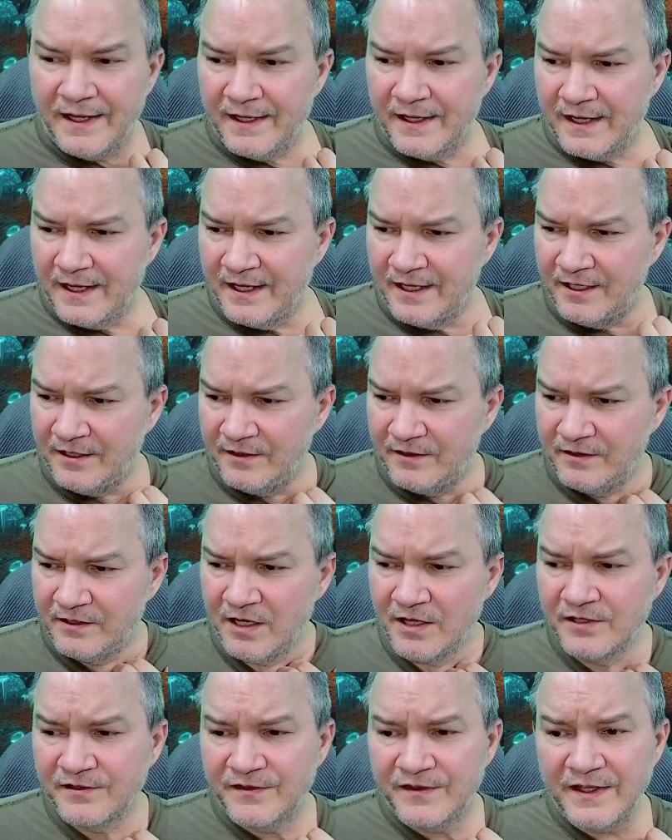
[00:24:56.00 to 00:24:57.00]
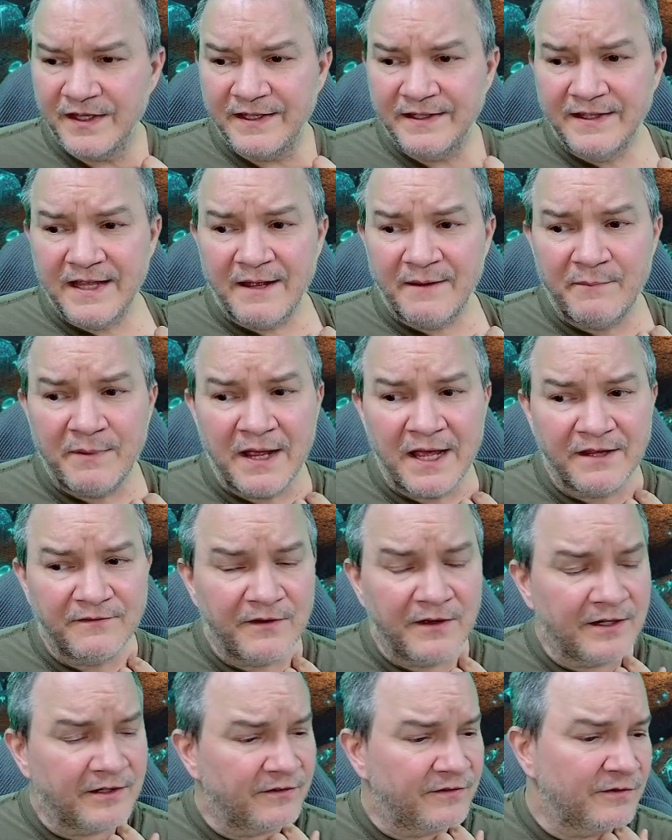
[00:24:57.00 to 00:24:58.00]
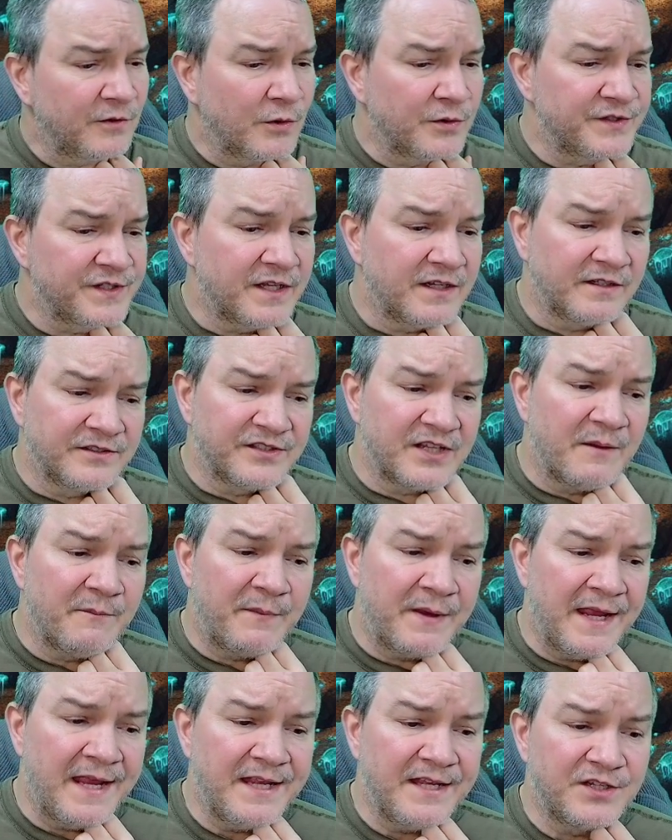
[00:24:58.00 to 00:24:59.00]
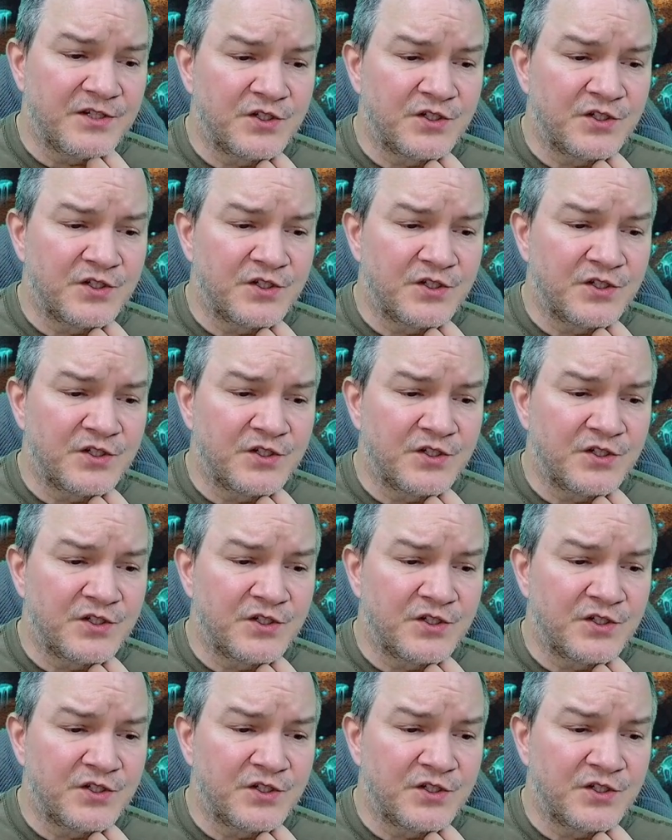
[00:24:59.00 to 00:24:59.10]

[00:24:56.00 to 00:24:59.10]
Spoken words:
Another thing that Pathfinder throws in there is on page